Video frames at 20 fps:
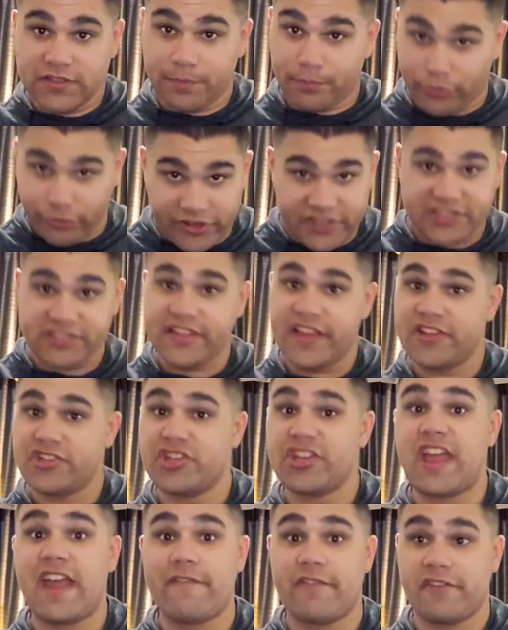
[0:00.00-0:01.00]

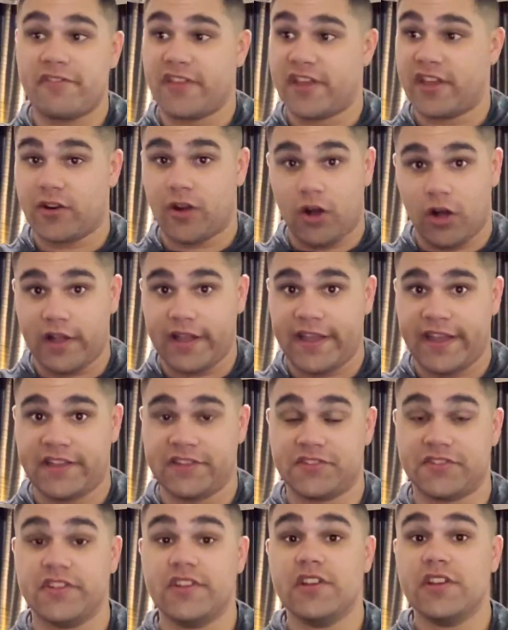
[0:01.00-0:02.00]
pre-staging everything at all
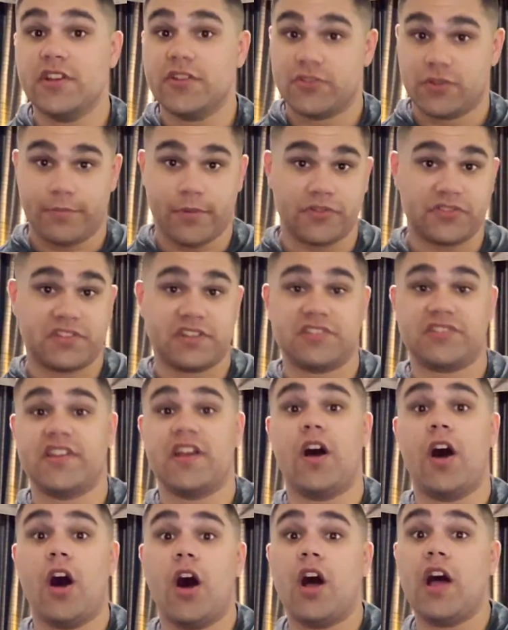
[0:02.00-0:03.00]
hands. So boat's going to
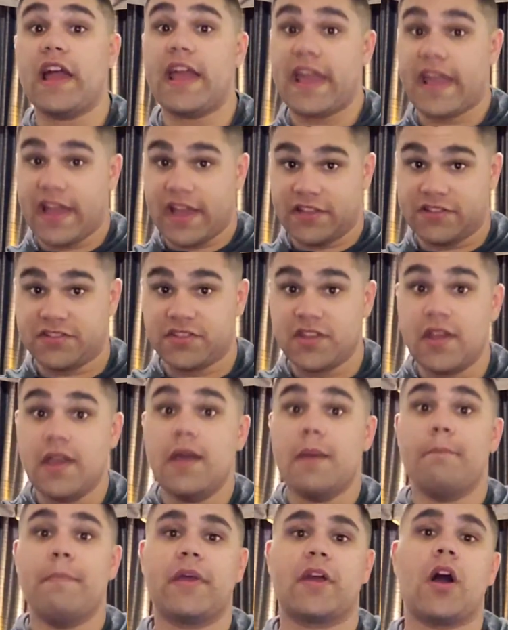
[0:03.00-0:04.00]
say, all hands.
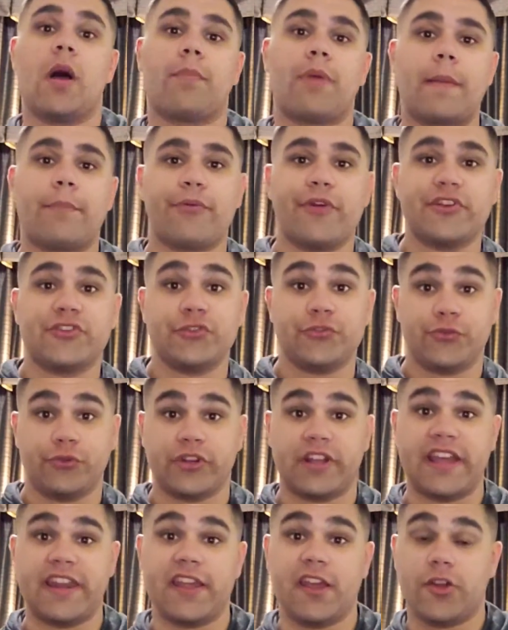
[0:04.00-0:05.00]
Make all preparations for
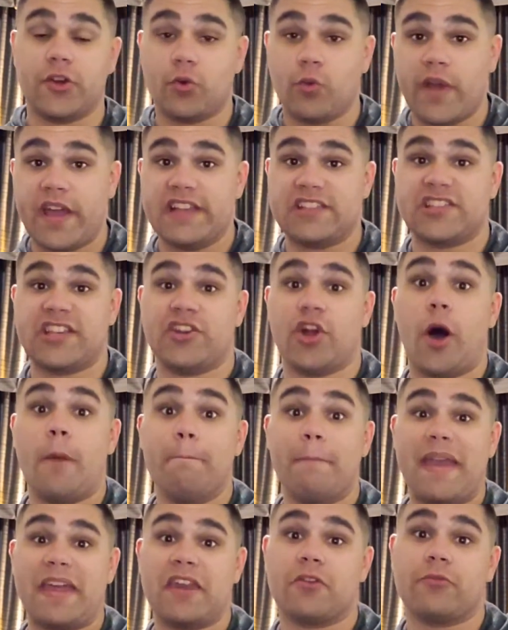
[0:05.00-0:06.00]
getting underway. Send all
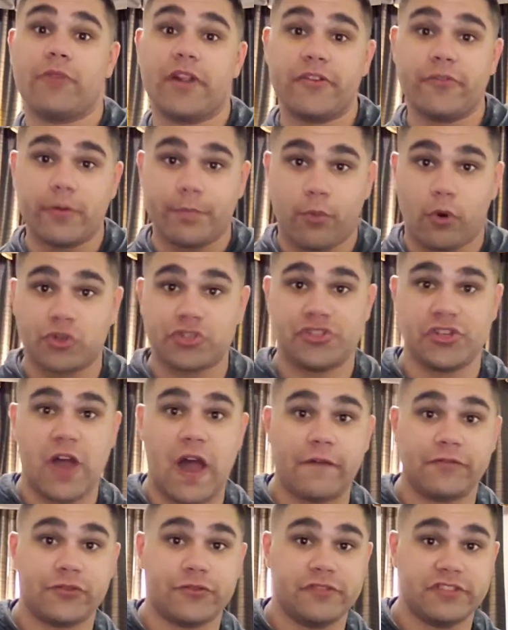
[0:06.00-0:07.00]
manned ready reports to the
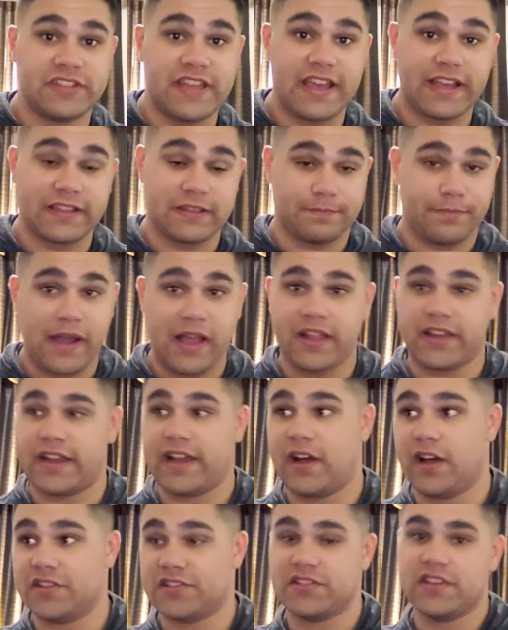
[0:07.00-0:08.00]
officer of the deck and pilot
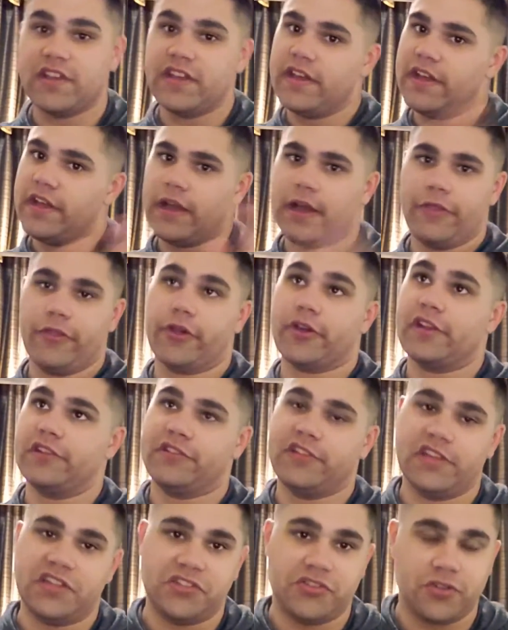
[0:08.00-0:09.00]
house. And they're going
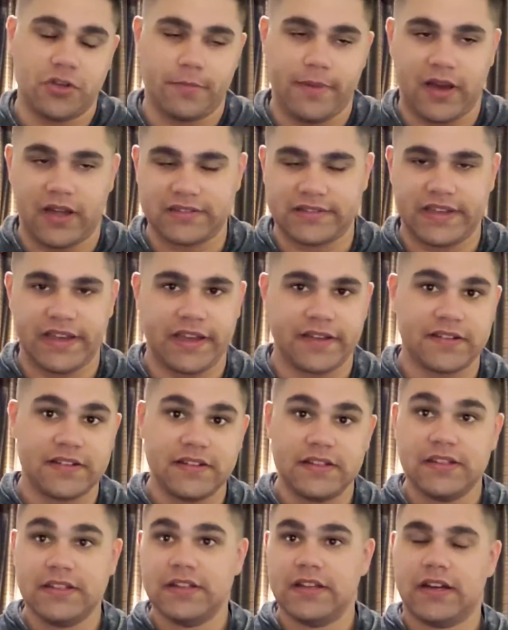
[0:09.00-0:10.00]
to teach you about that.
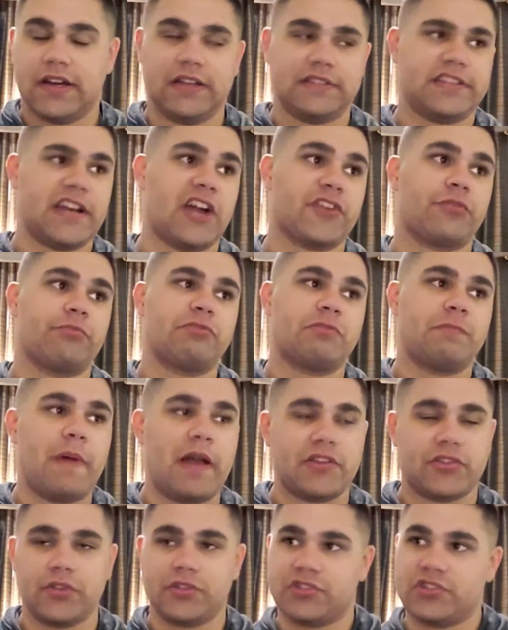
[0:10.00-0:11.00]
Attachment
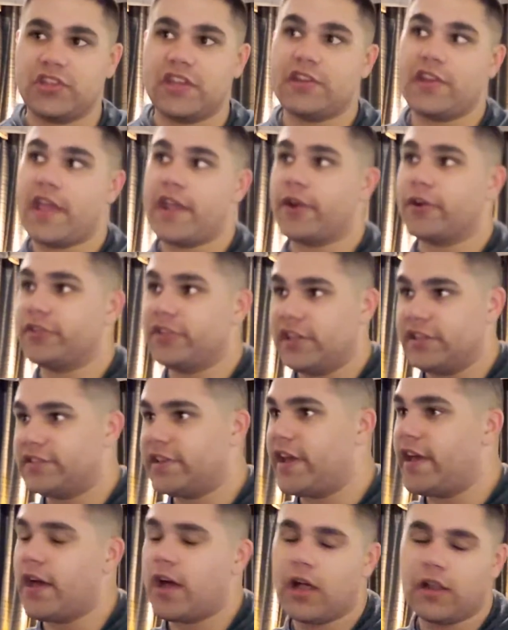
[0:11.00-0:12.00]
special, sea and anchor
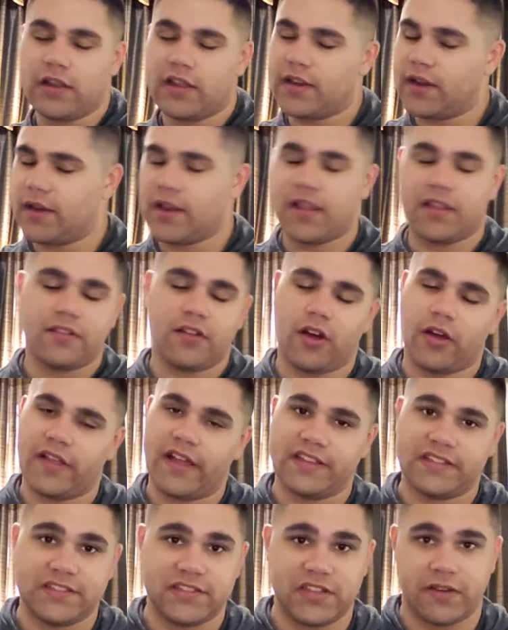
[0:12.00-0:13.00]
detail, all
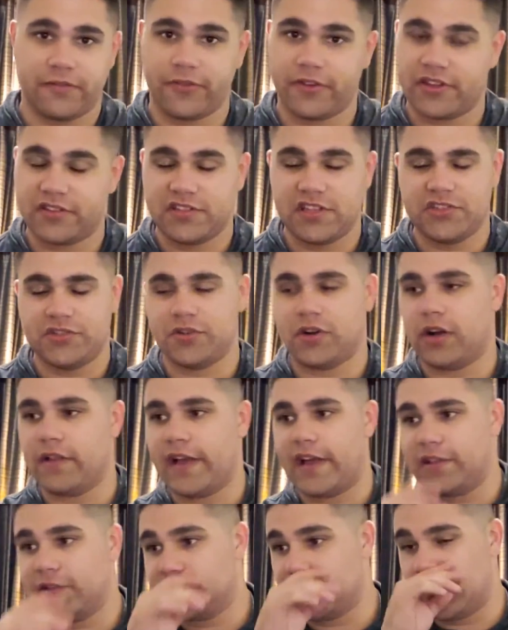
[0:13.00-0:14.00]
that stuff. They're going to teach you all
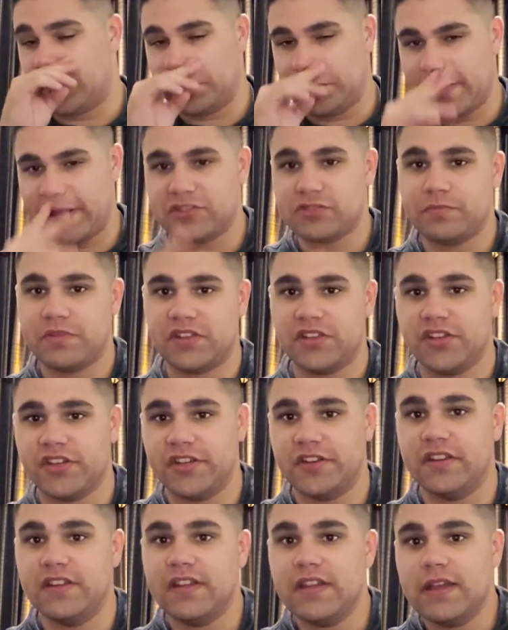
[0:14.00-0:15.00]
that. So you guys will be
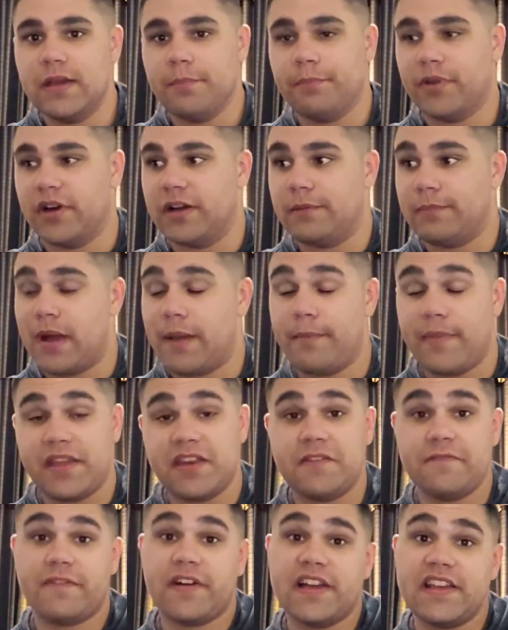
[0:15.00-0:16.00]
good. But my
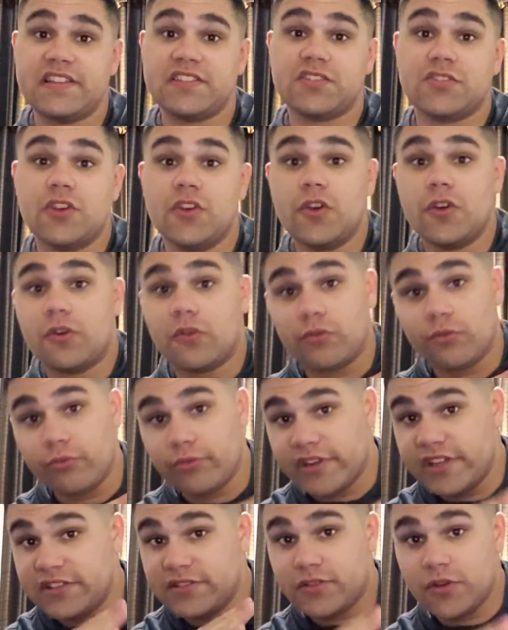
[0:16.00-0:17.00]
main advice,
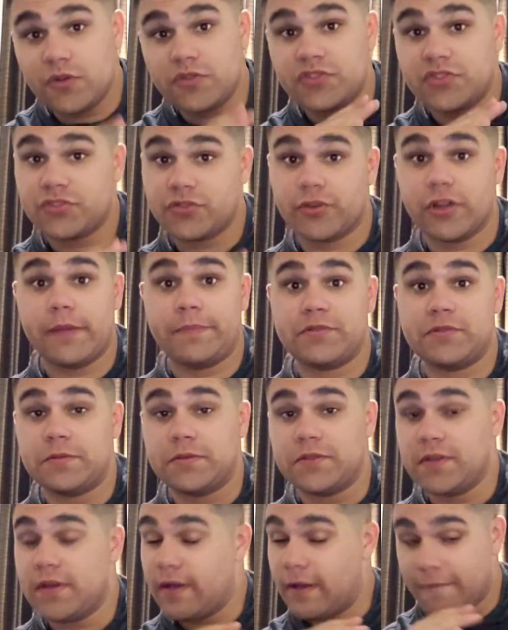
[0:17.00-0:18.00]
read those
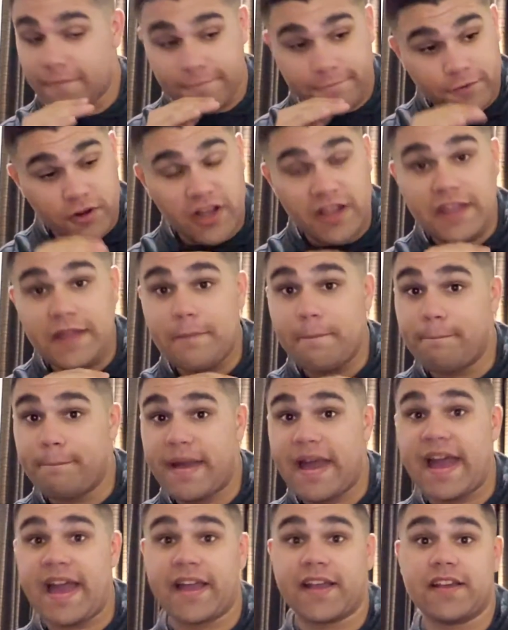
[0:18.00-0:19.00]
scripts front and
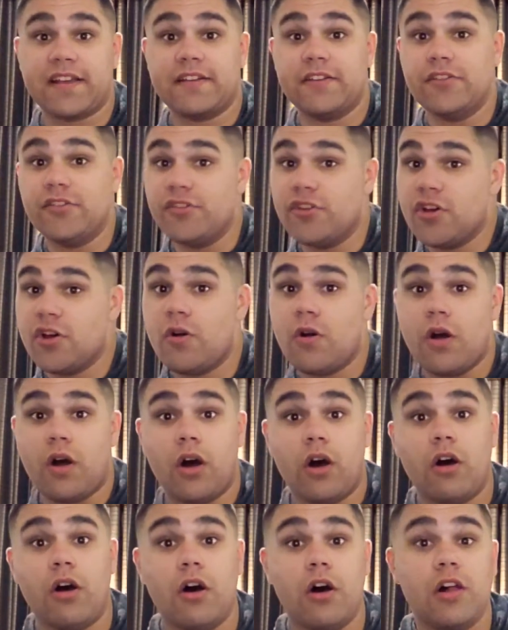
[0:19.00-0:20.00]
back. Know
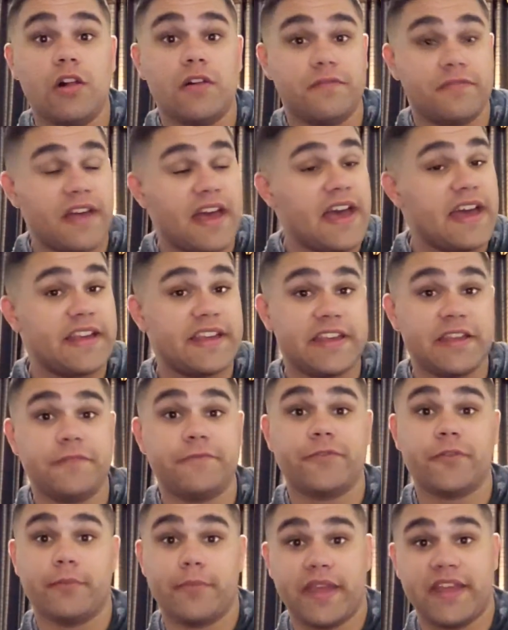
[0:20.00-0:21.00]
all that
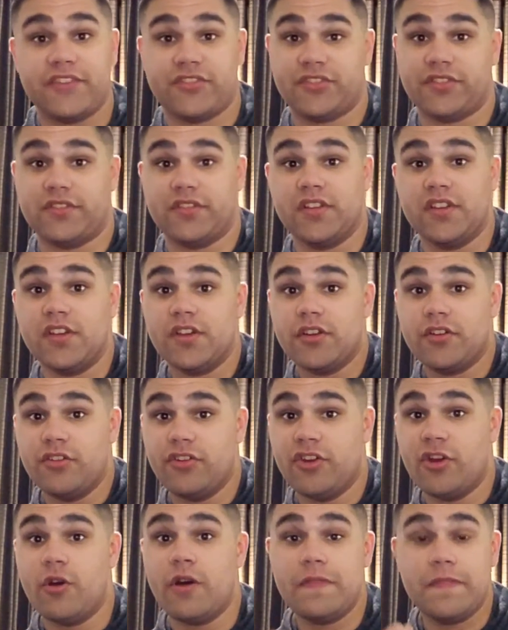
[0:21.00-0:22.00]
information.
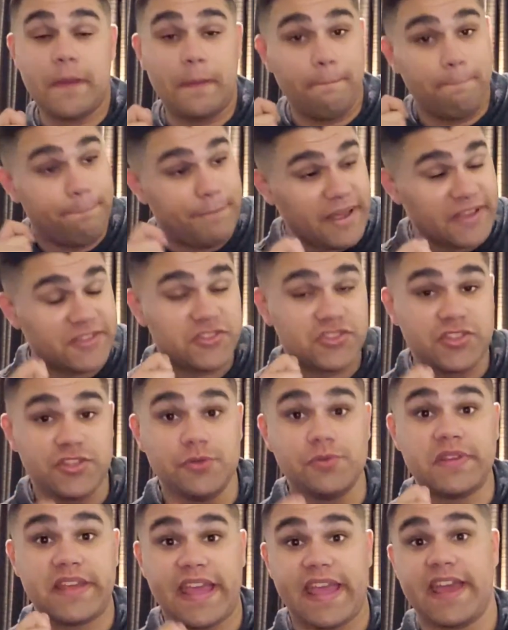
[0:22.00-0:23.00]
Know it the best
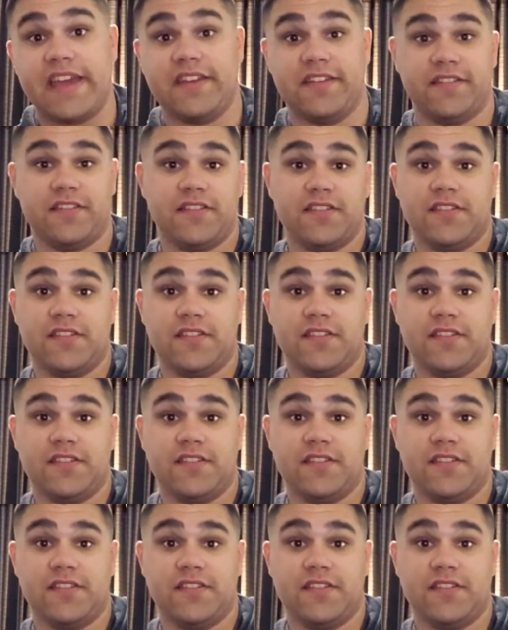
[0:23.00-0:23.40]
you can.